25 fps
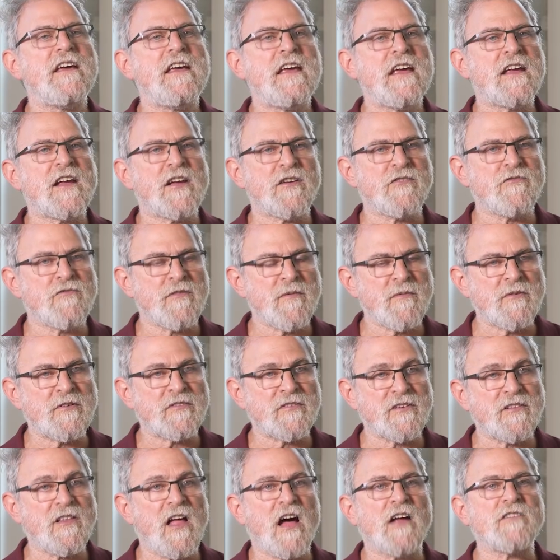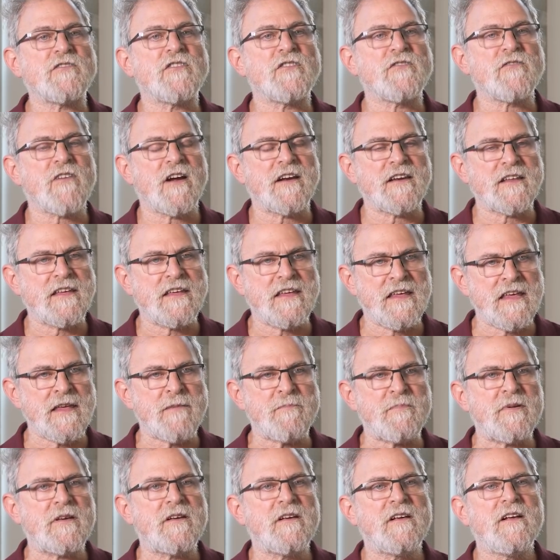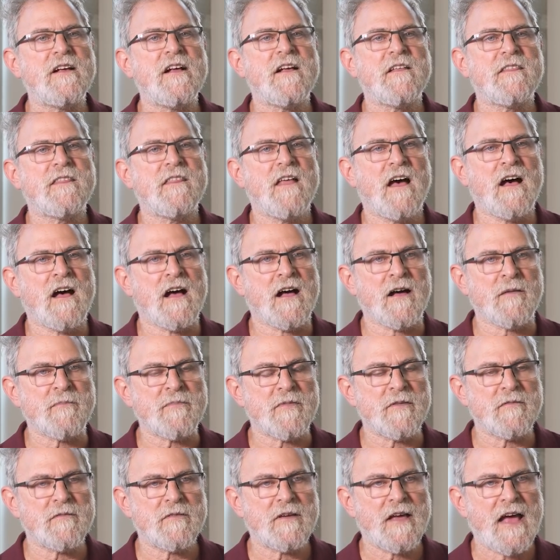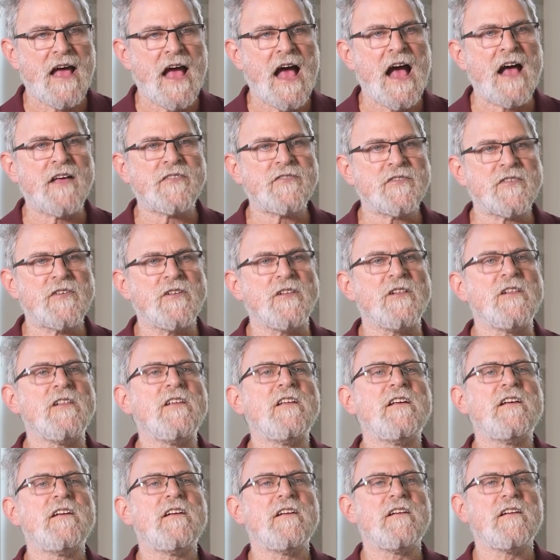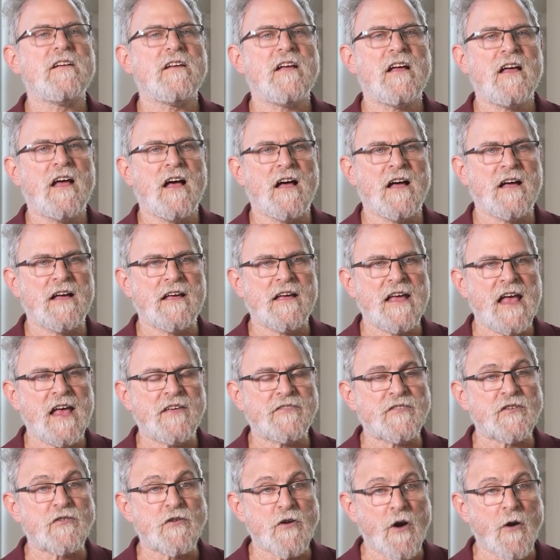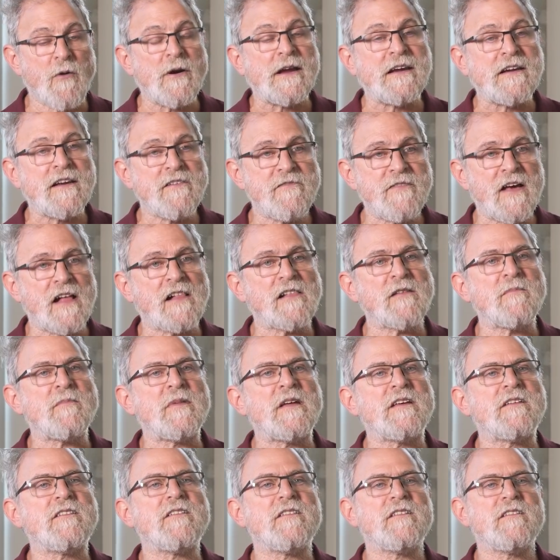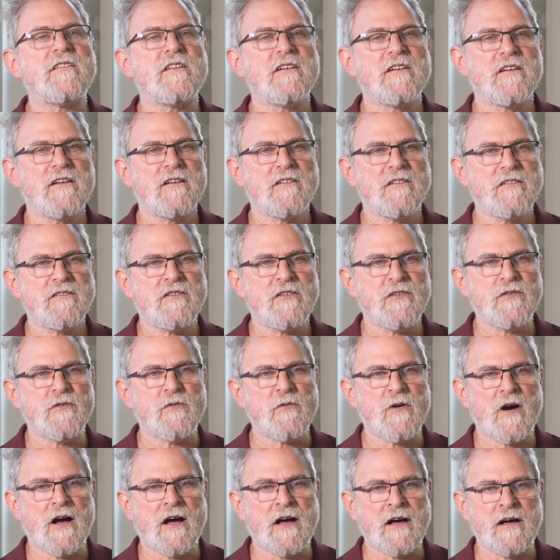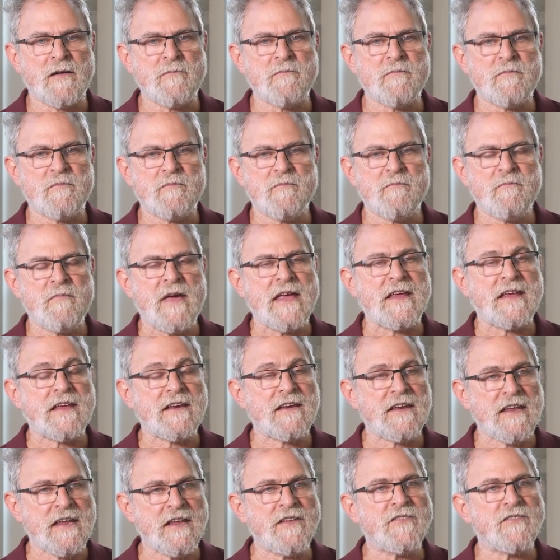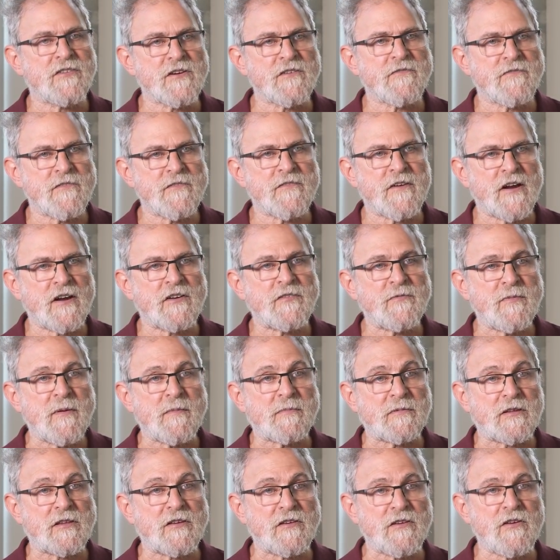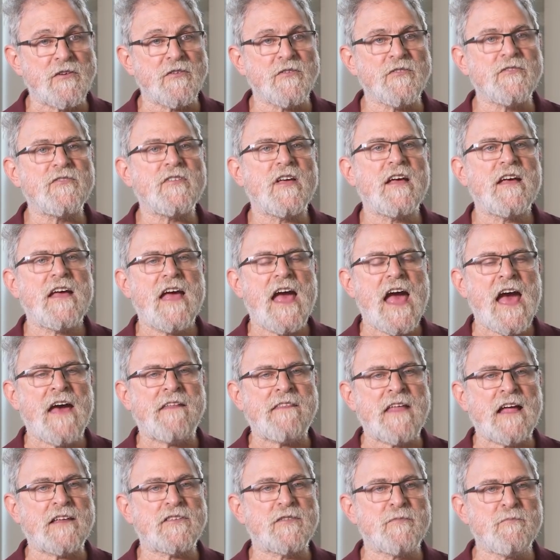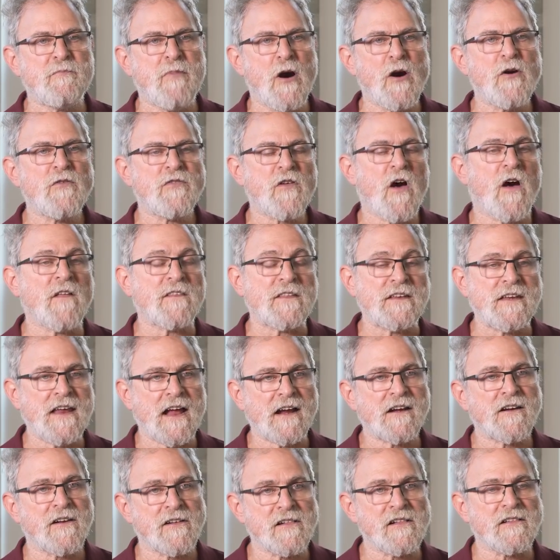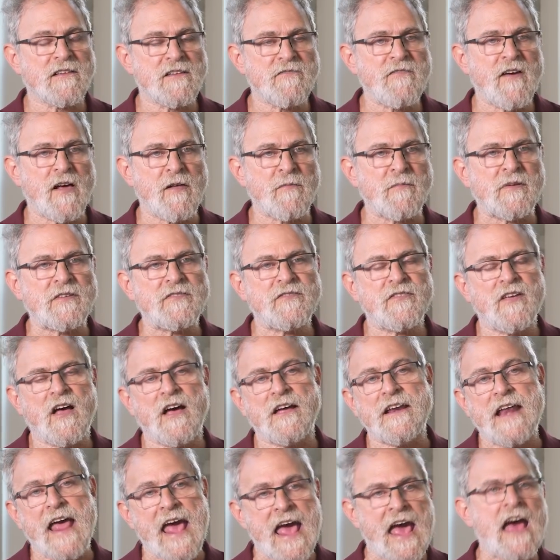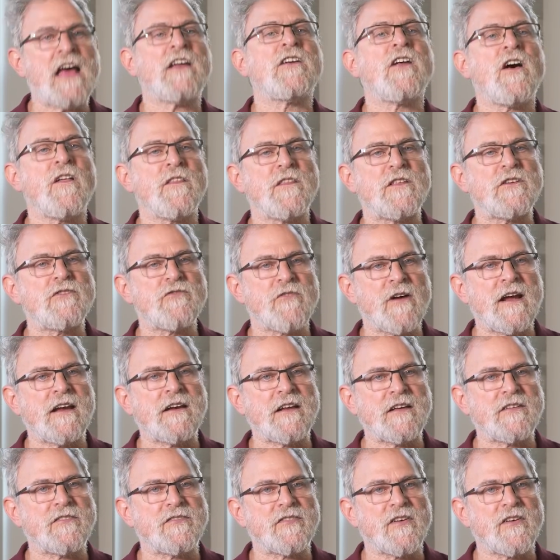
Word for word: It contributes a lot to try to keep Haskell as a growing development, to make it easier for various people to use, and that's both on the technical development side and on the training